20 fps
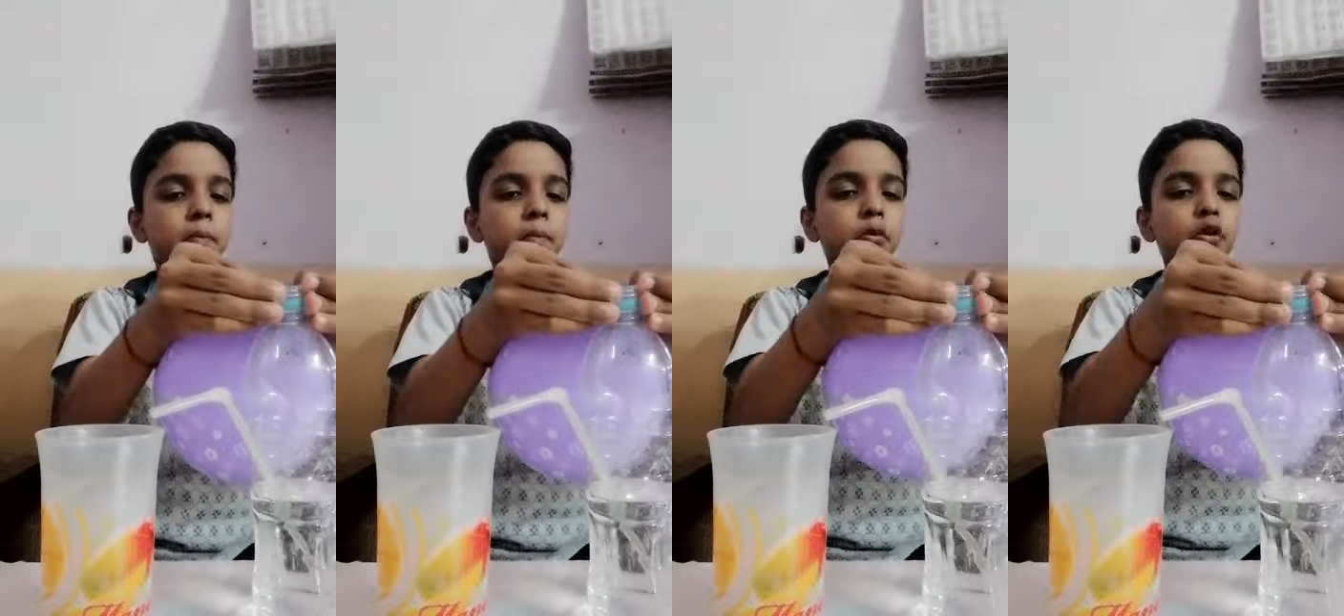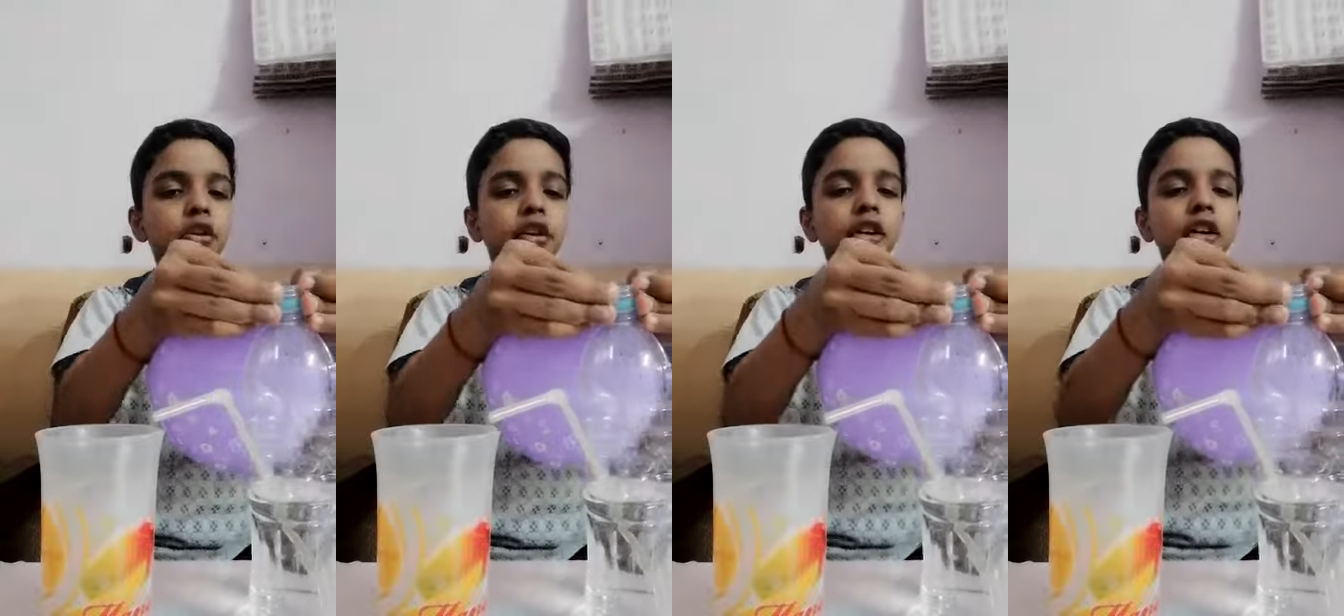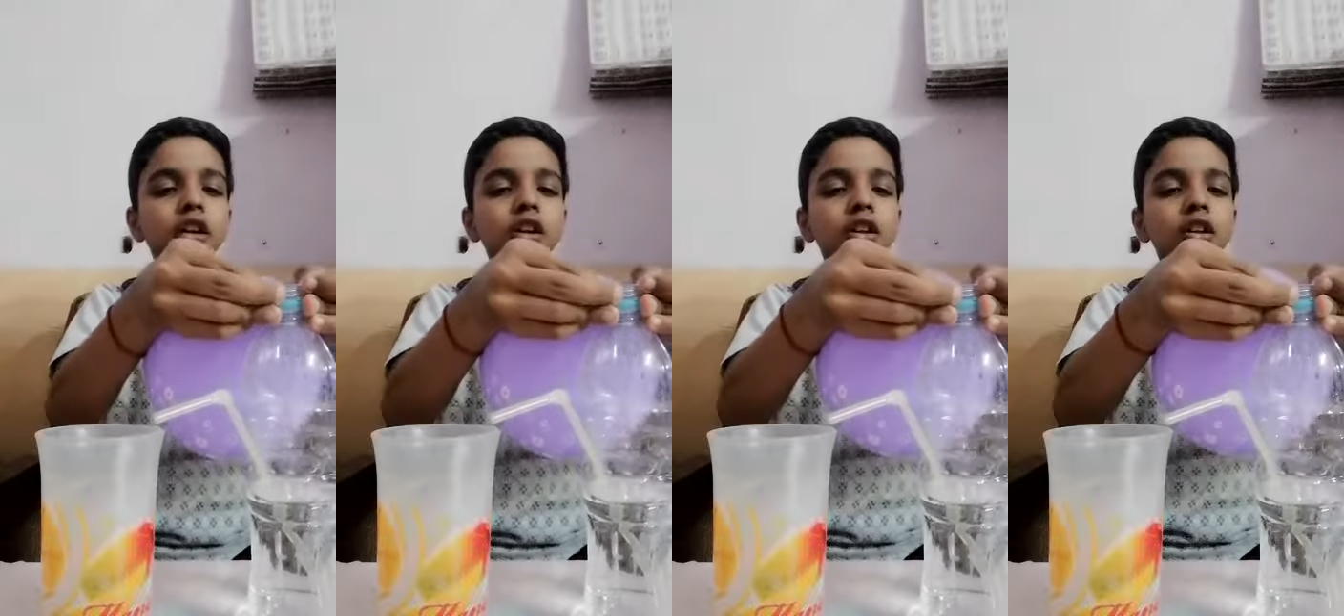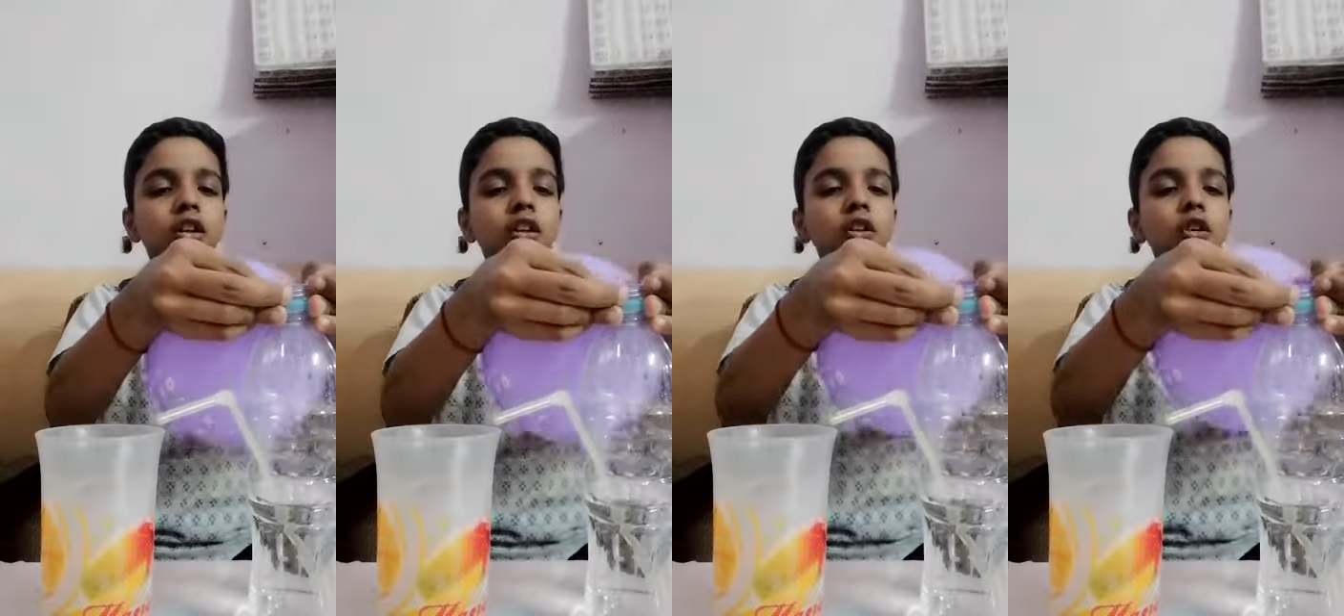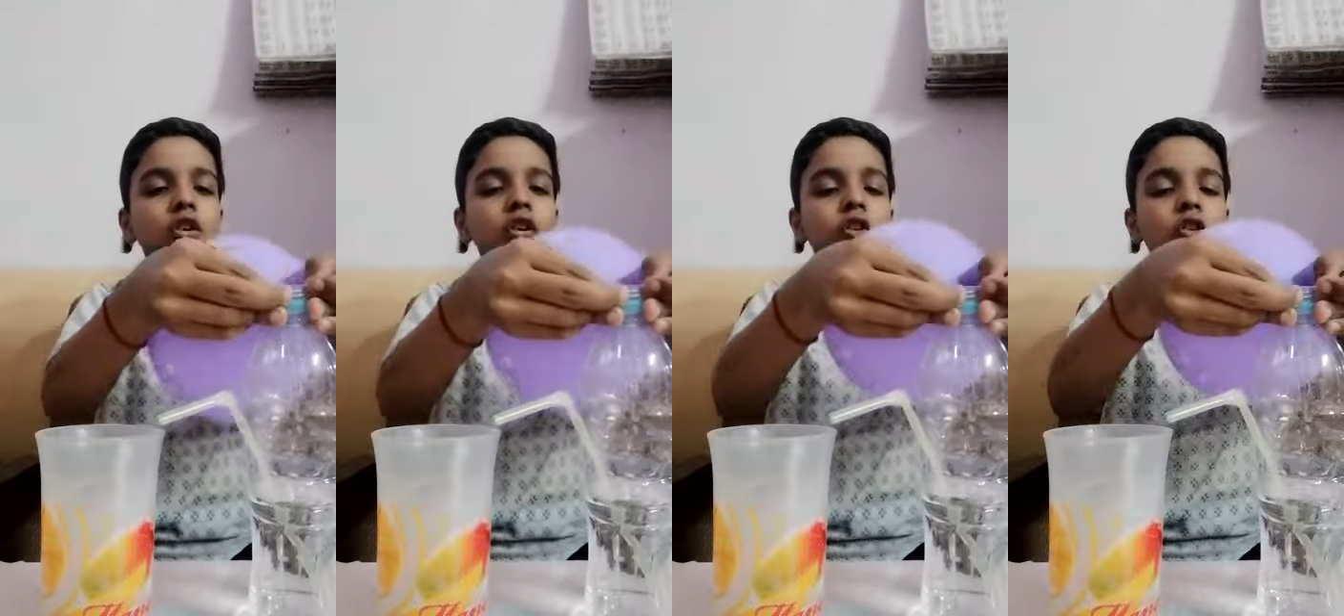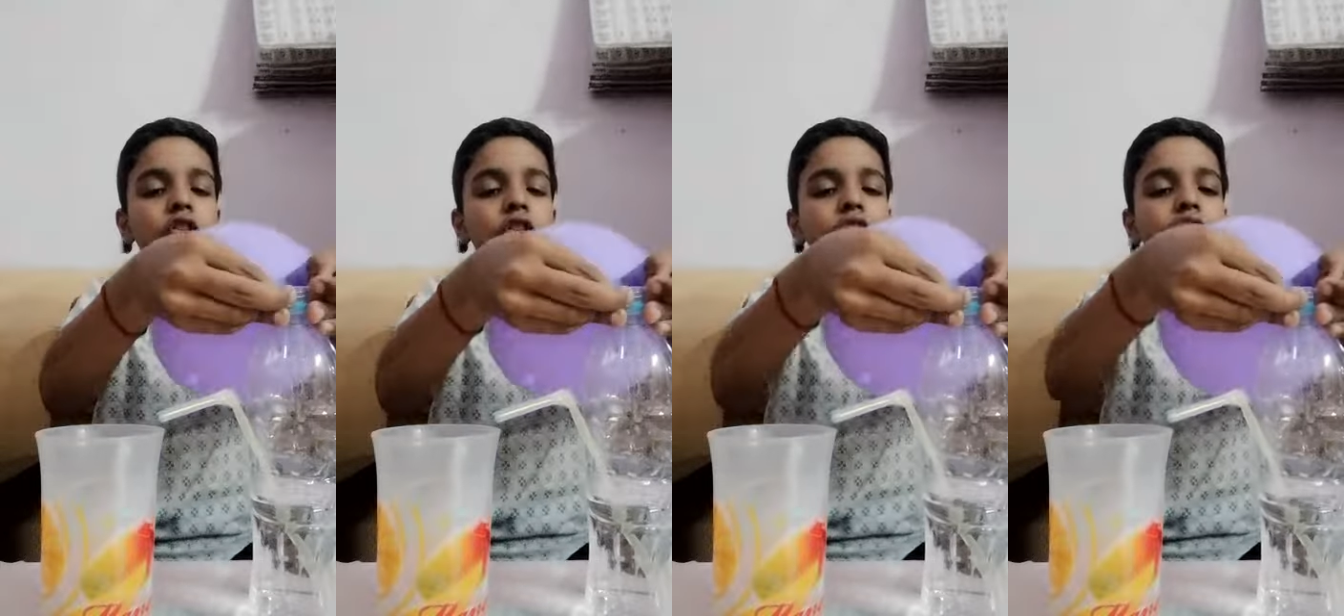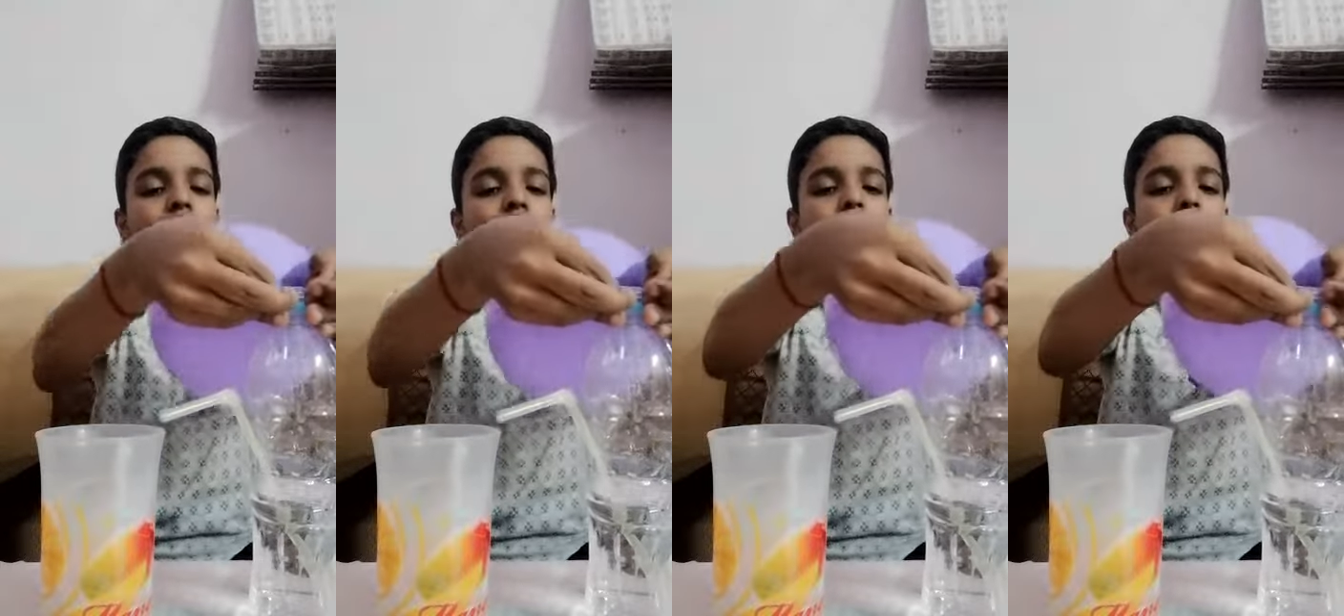Put it on the